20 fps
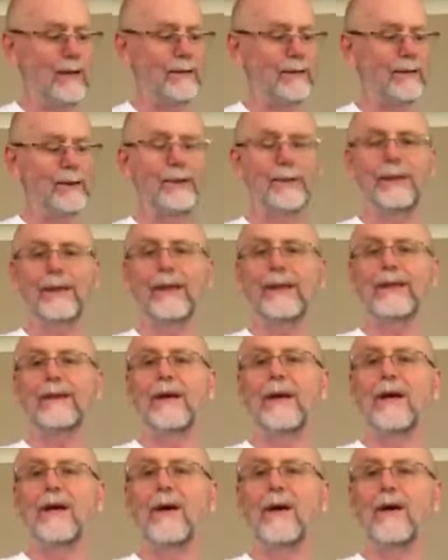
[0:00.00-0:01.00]
I was doing this
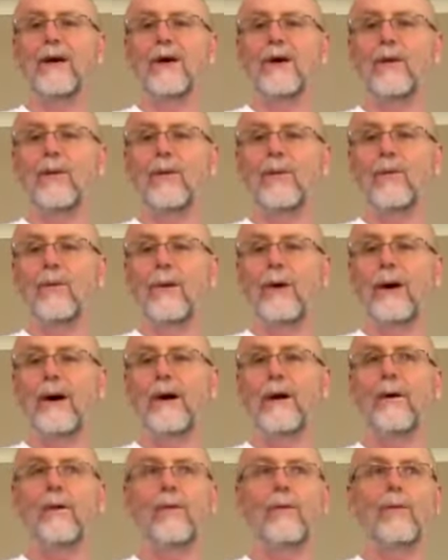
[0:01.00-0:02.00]
1
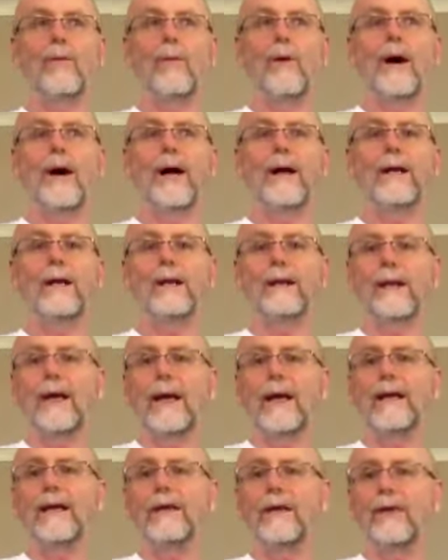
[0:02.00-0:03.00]

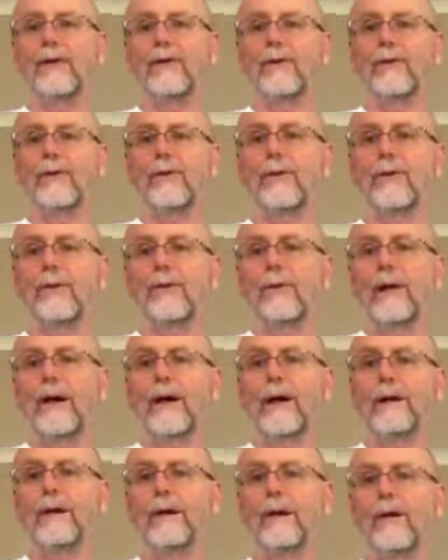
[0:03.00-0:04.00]
and a 2
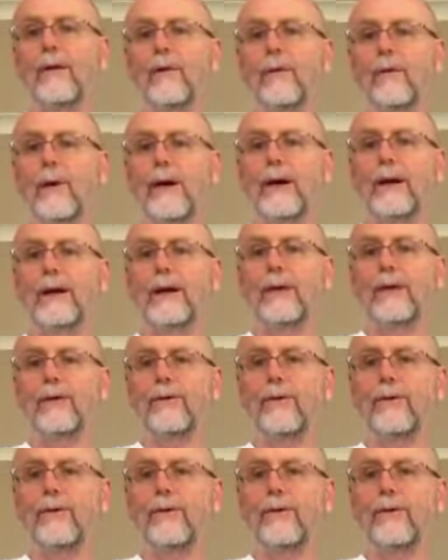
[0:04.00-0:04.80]
and a 1,